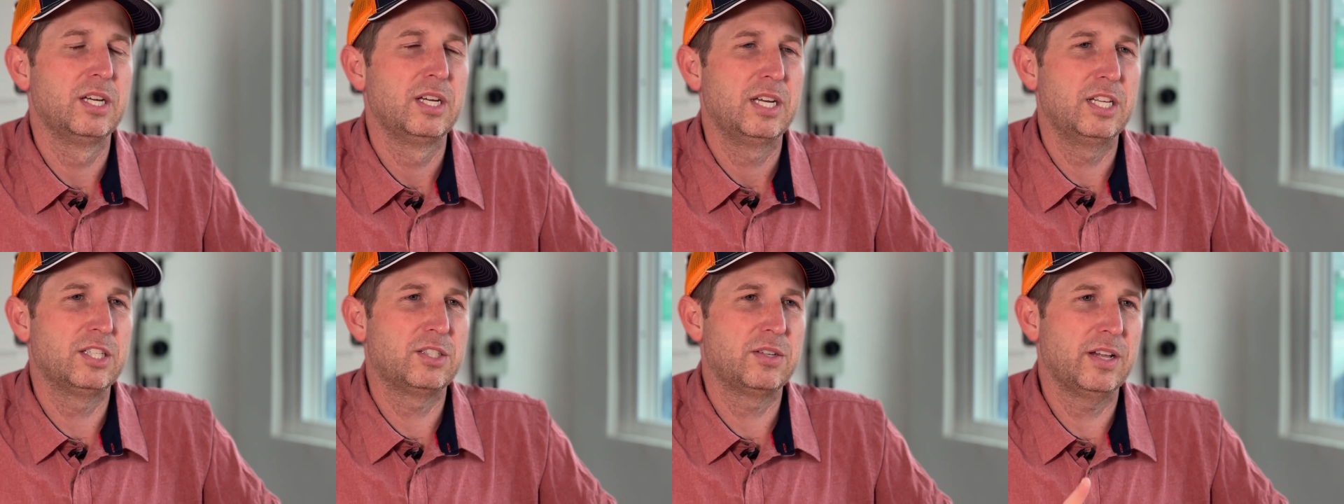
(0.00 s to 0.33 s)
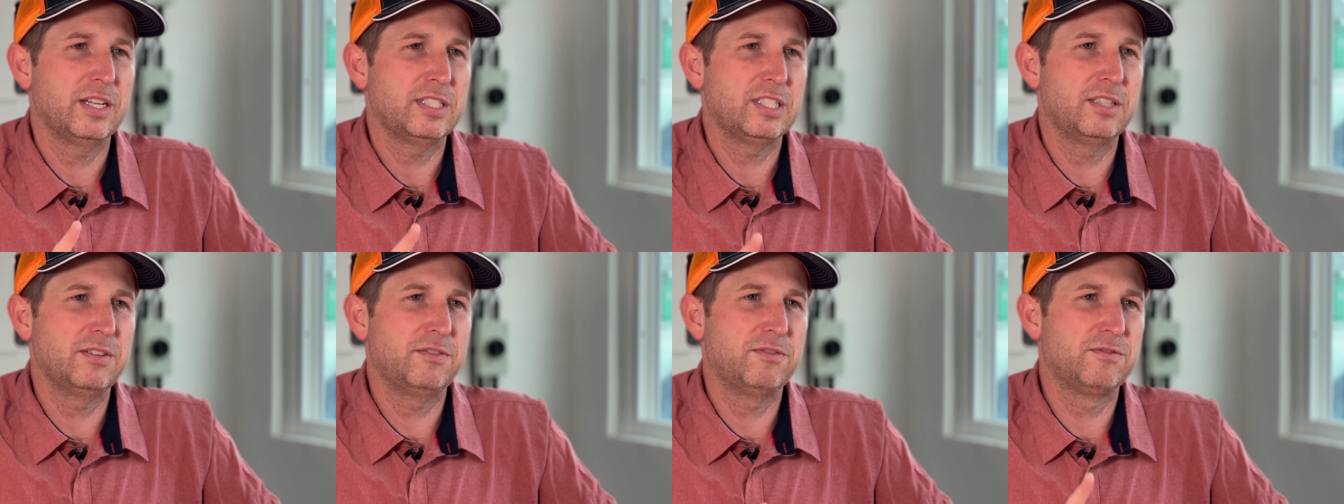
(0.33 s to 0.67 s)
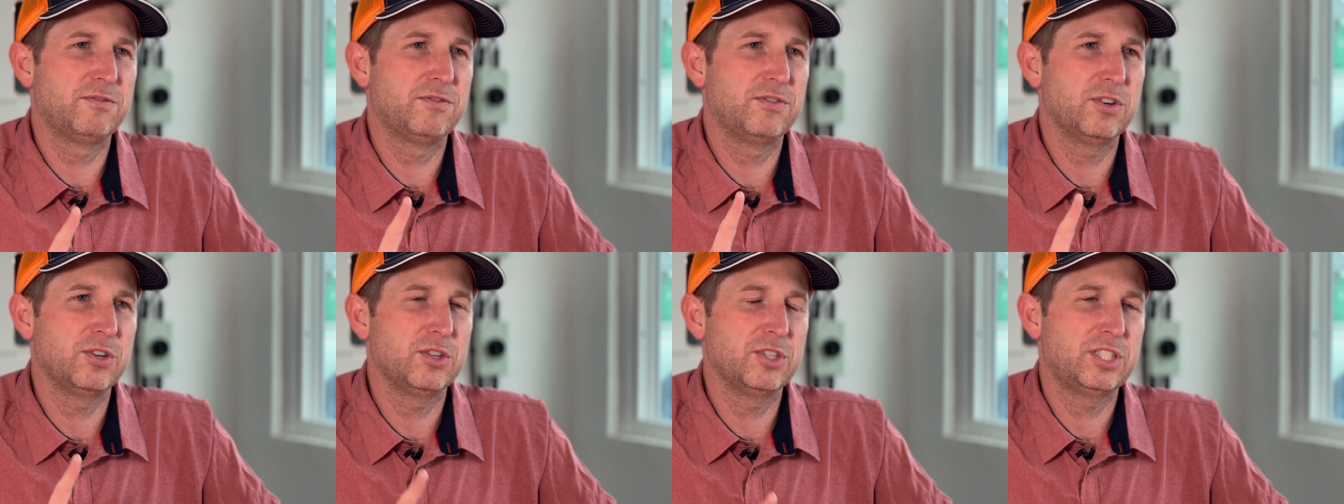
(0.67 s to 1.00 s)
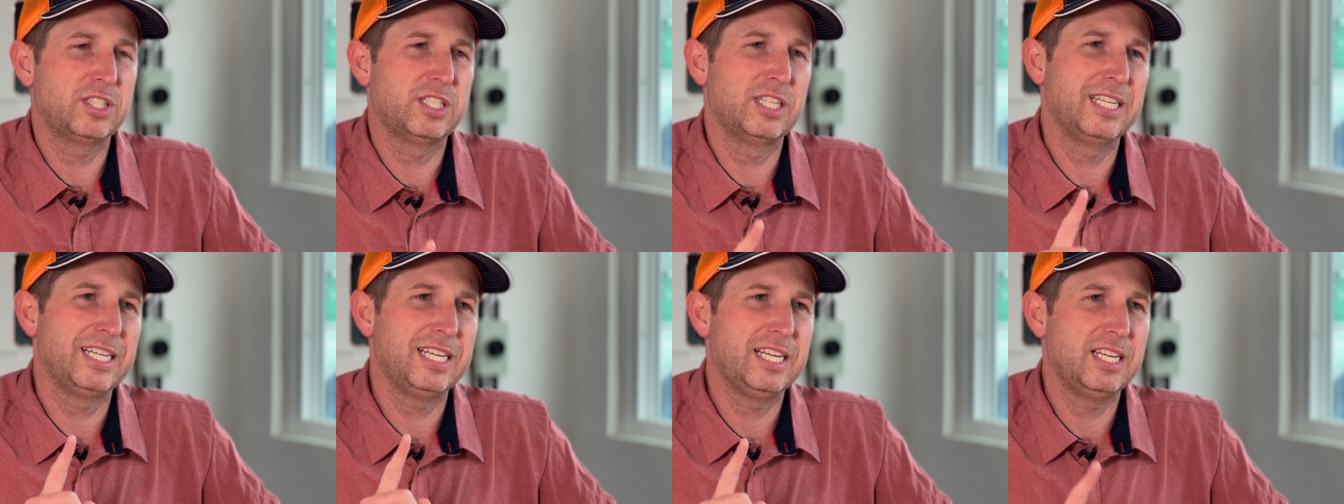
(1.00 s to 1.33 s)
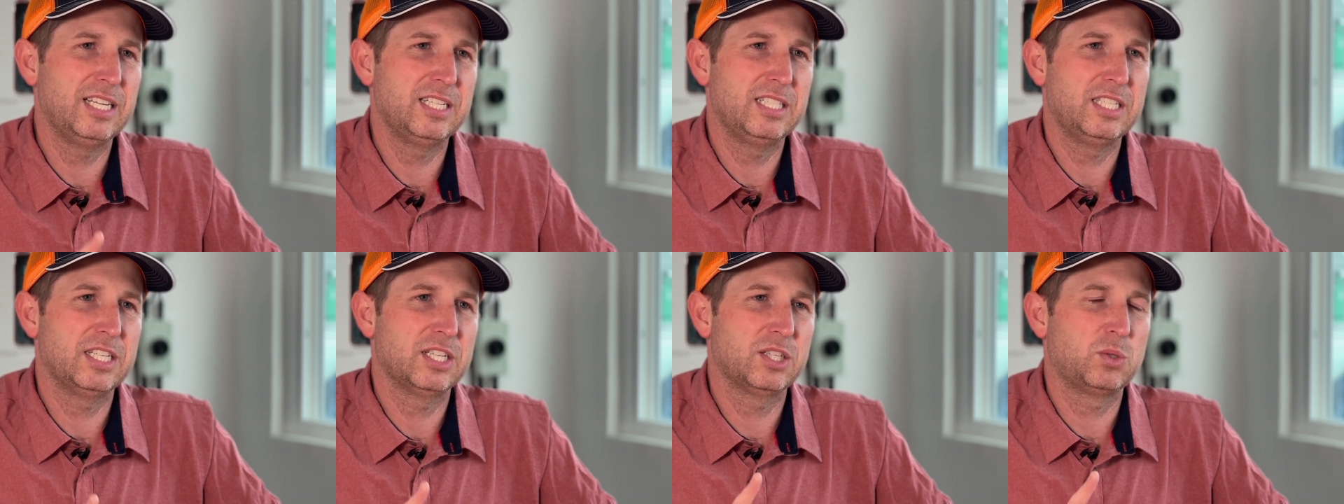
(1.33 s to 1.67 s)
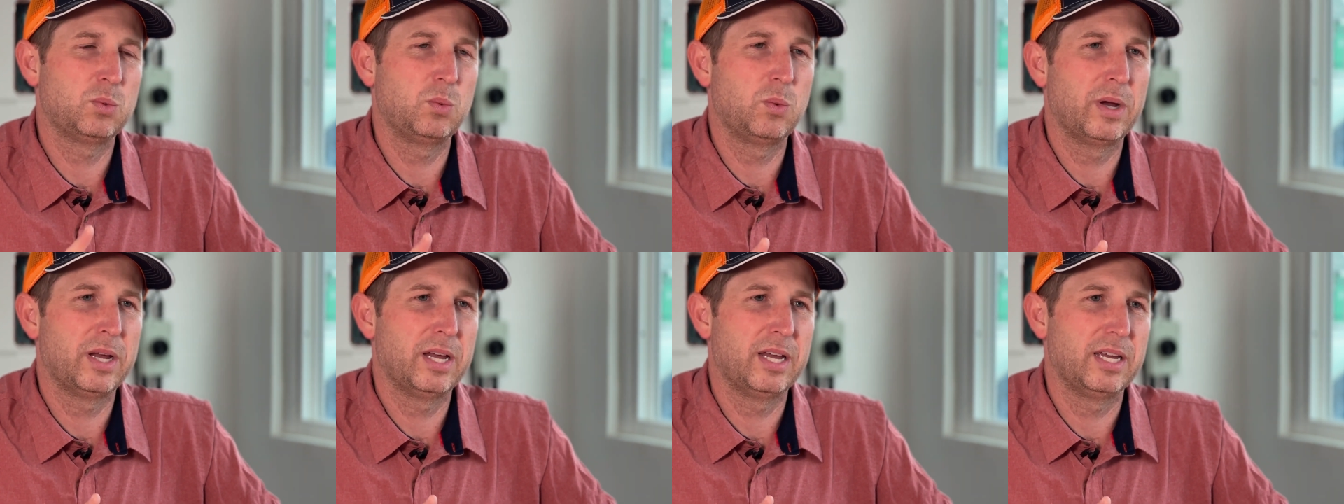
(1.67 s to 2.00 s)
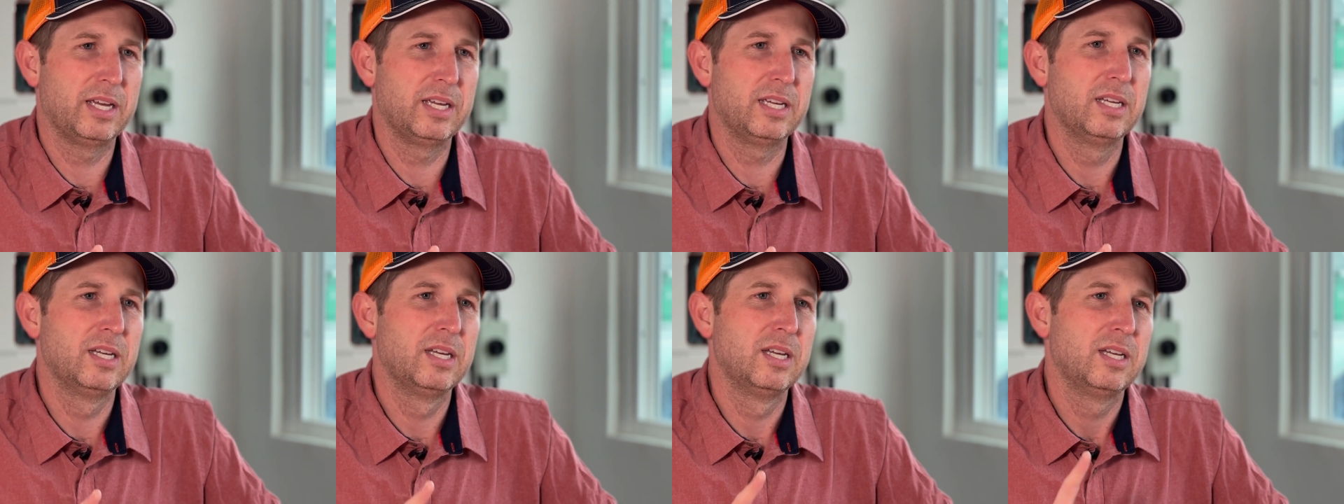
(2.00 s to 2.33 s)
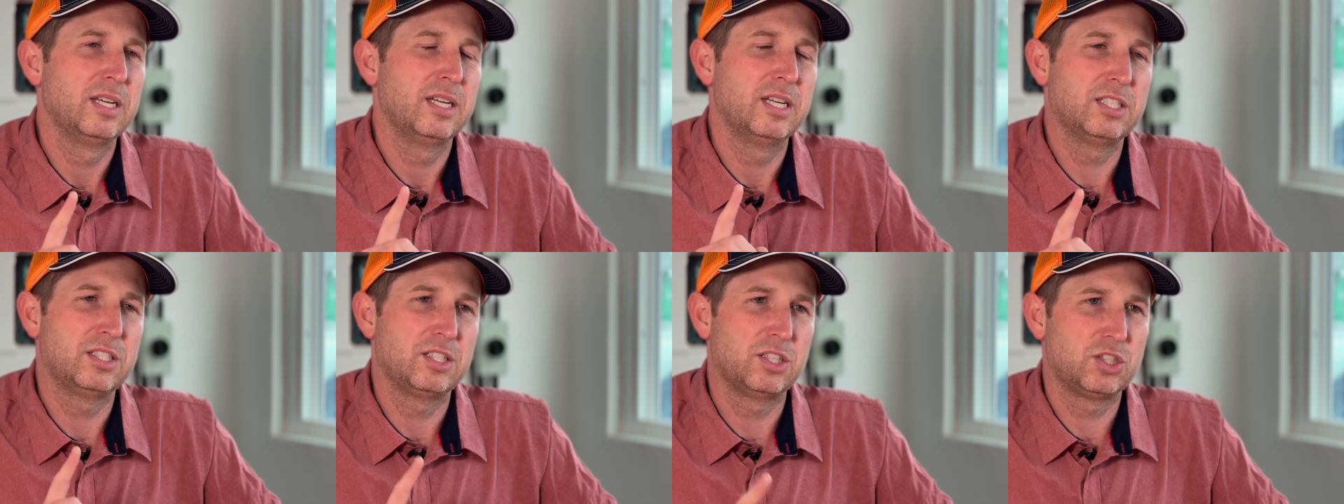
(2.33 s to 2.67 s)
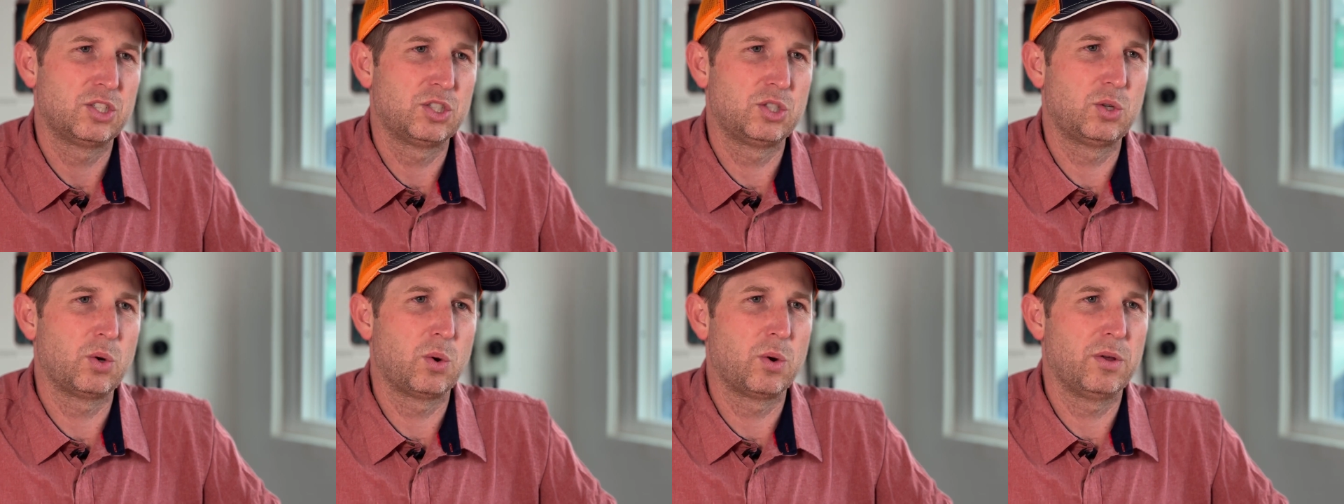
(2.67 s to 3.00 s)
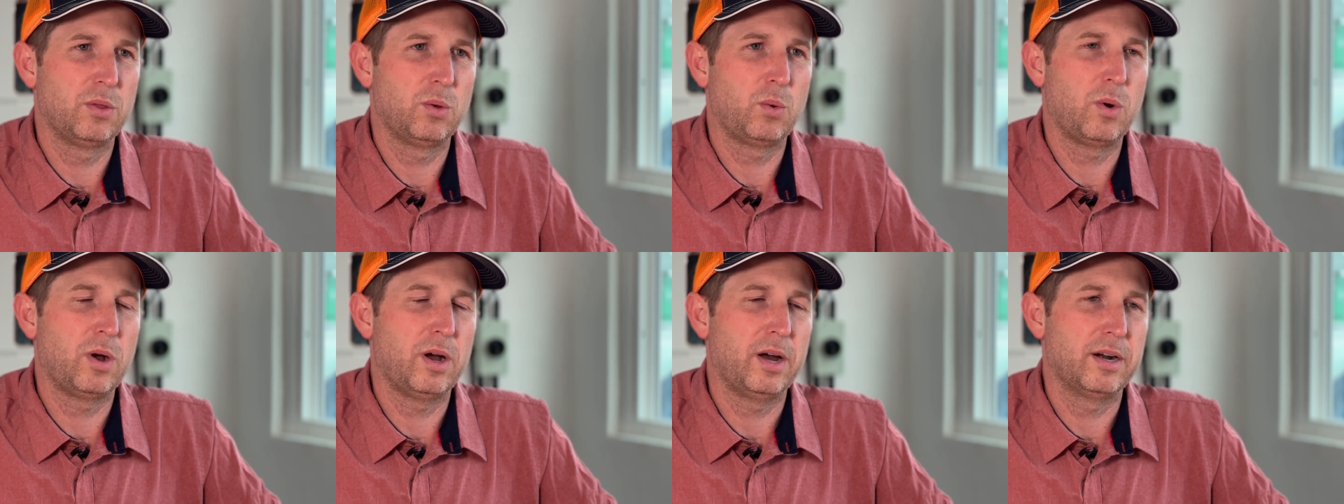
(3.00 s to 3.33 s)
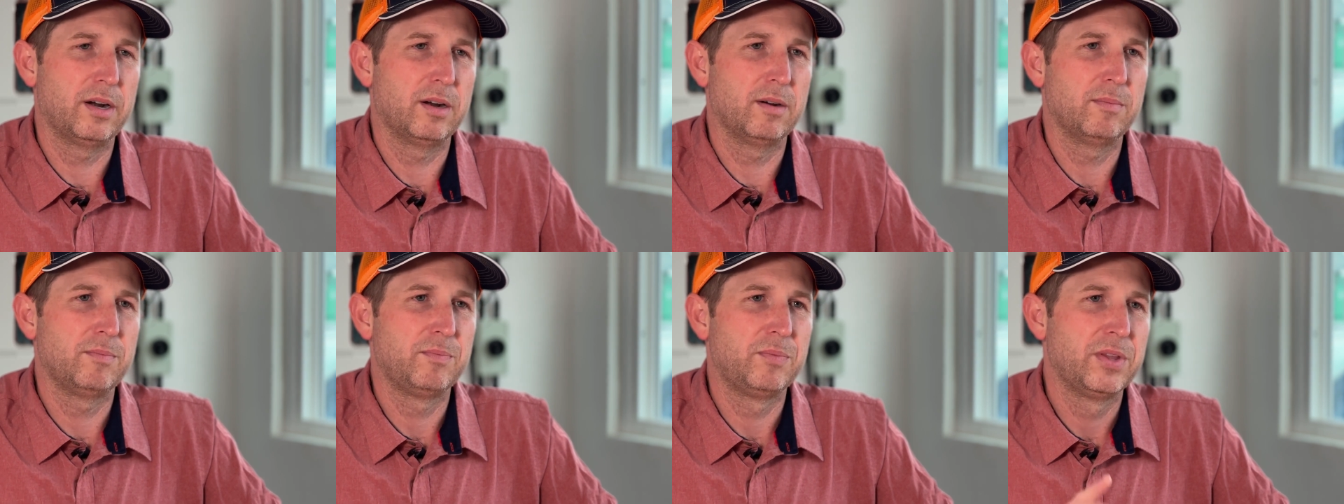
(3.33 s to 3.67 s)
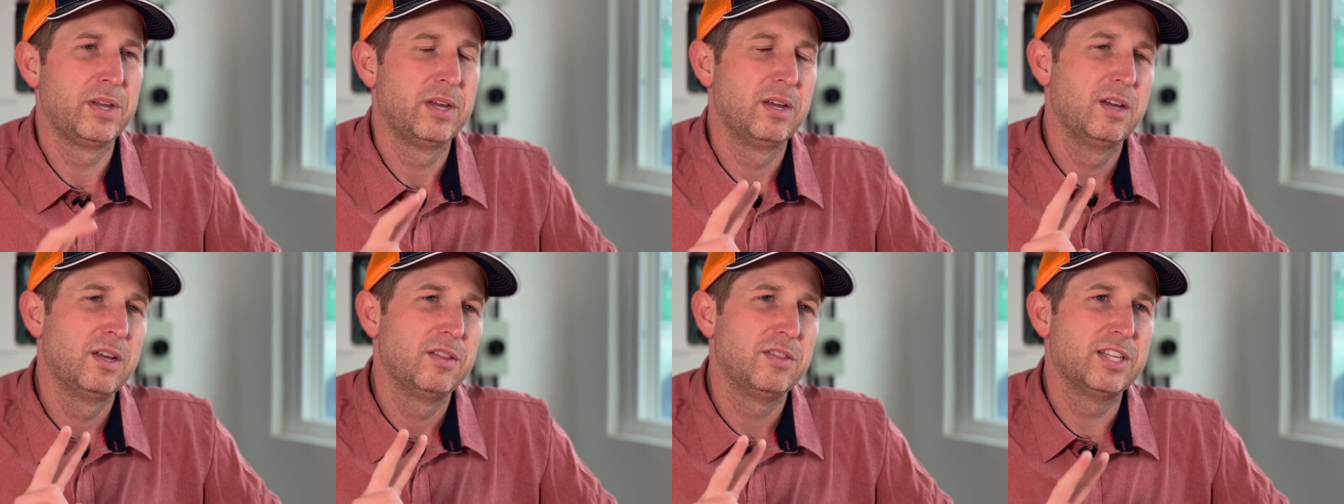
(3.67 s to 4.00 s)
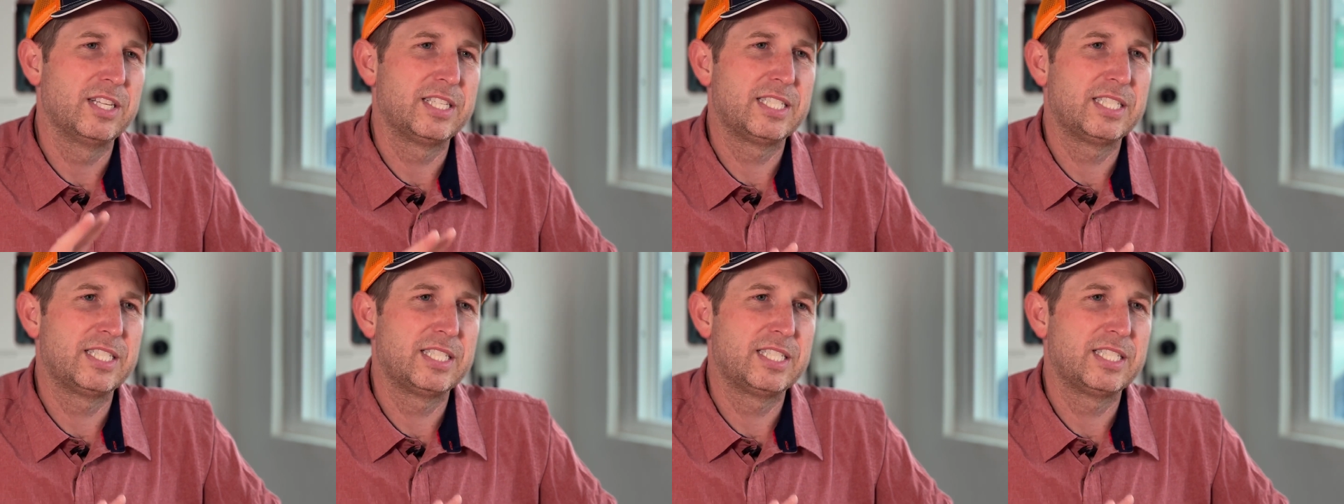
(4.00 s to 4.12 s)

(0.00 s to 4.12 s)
And so that's the first and easiest way is to store the water. The